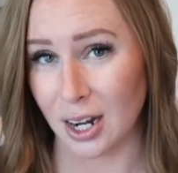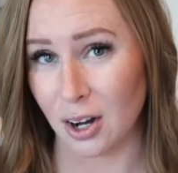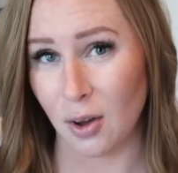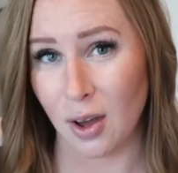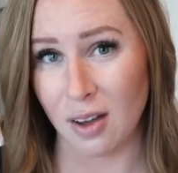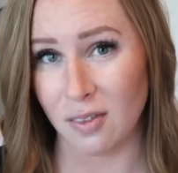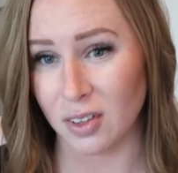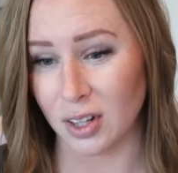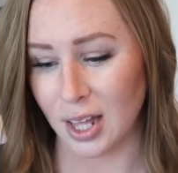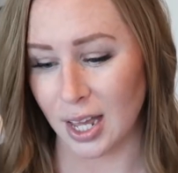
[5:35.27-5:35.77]
I
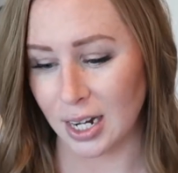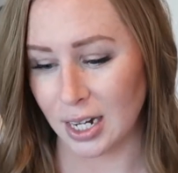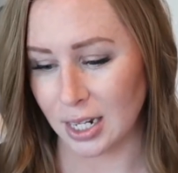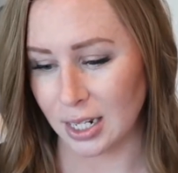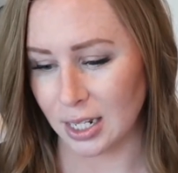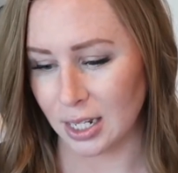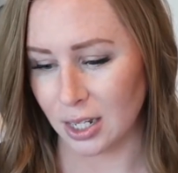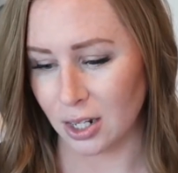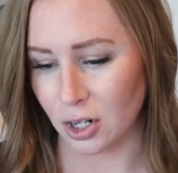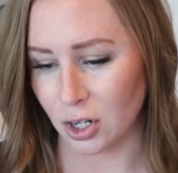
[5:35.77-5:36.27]
don't have a
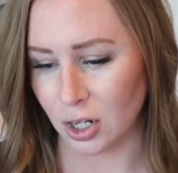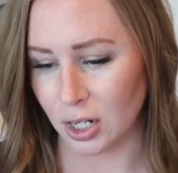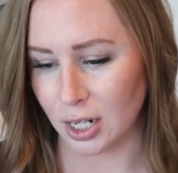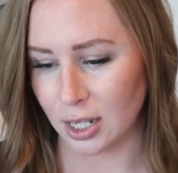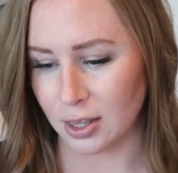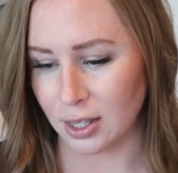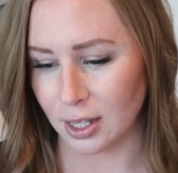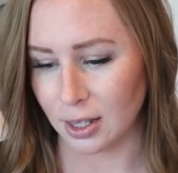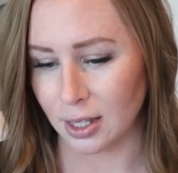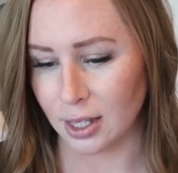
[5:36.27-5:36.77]
lighting kit or
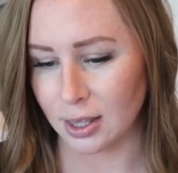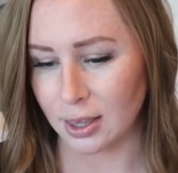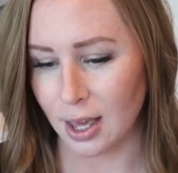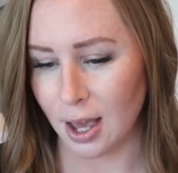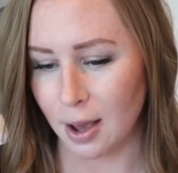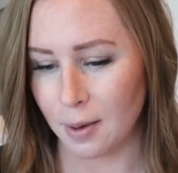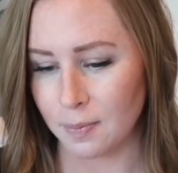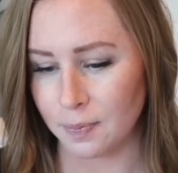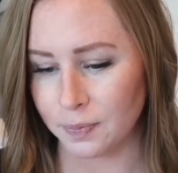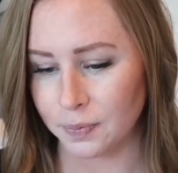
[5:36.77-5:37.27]
anything like
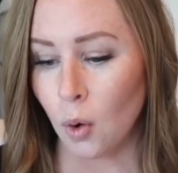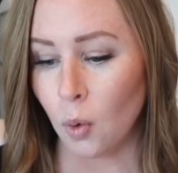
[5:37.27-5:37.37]
that.